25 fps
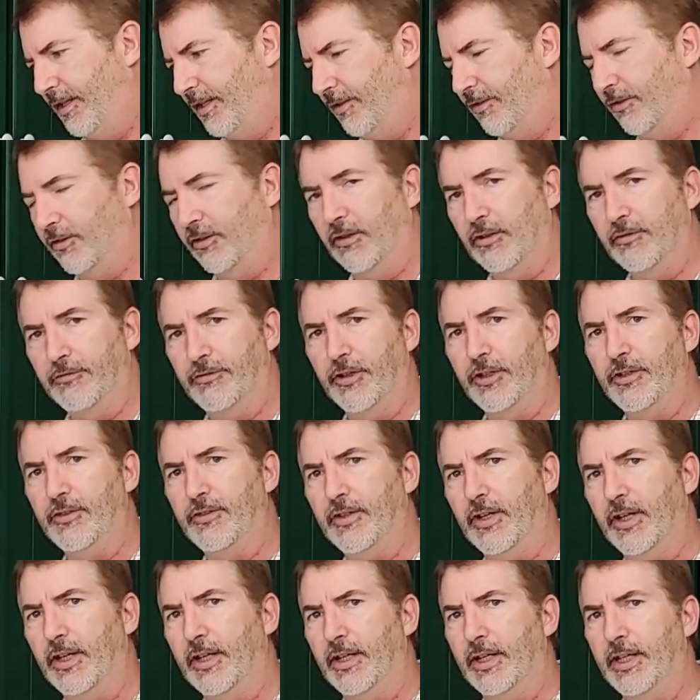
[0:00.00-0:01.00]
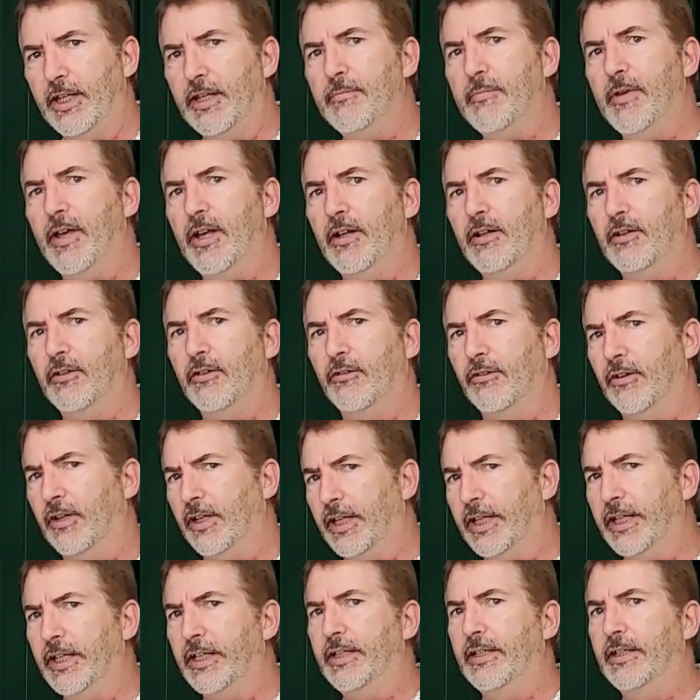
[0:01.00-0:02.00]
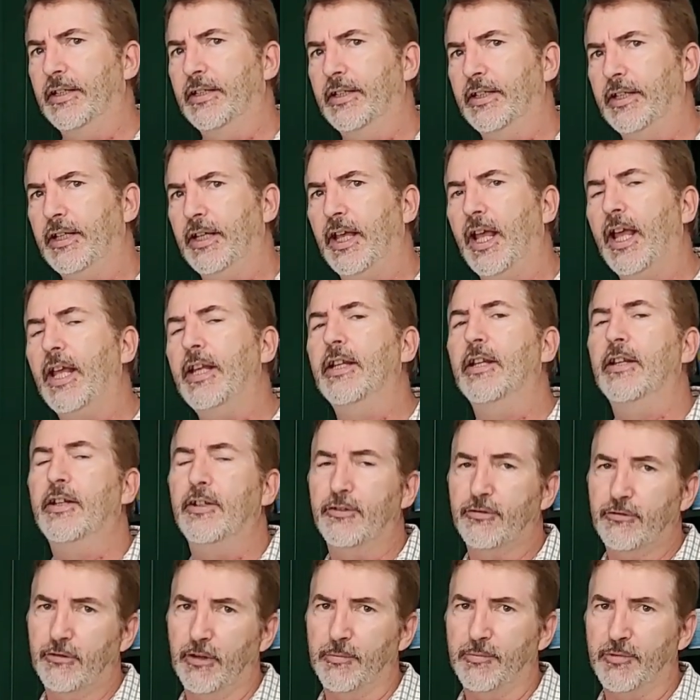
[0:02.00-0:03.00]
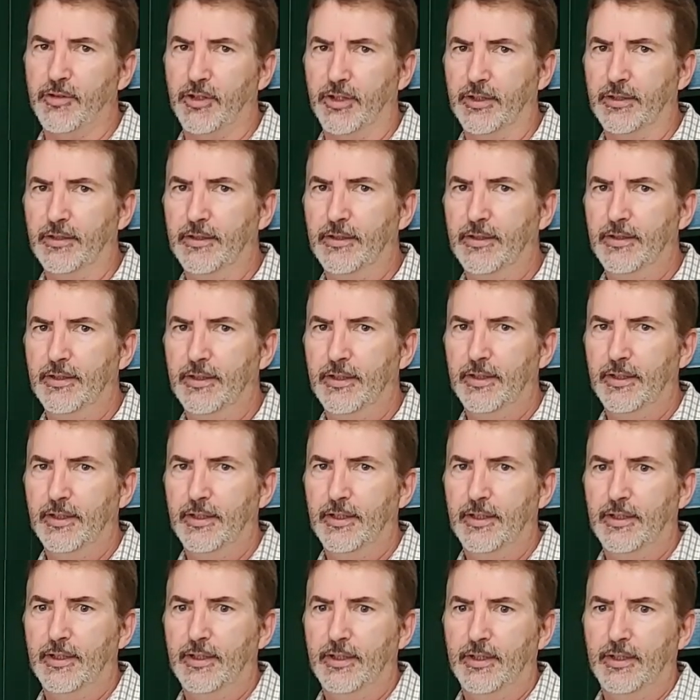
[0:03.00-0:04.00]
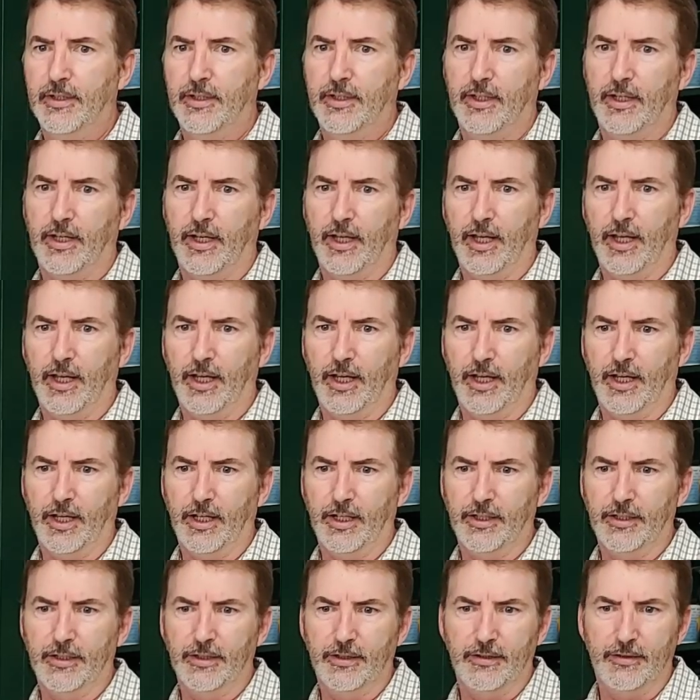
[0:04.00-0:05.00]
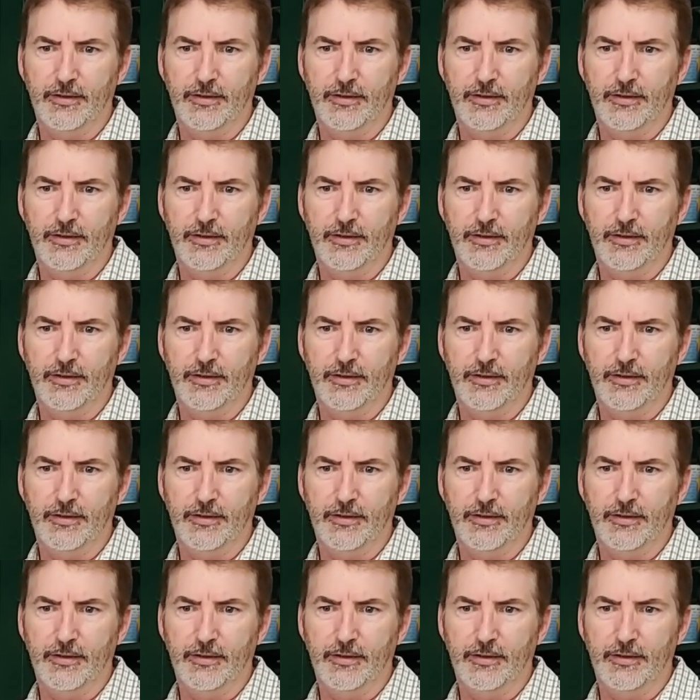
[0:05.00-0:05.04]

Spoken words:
the girlfriend's email or link in the description. And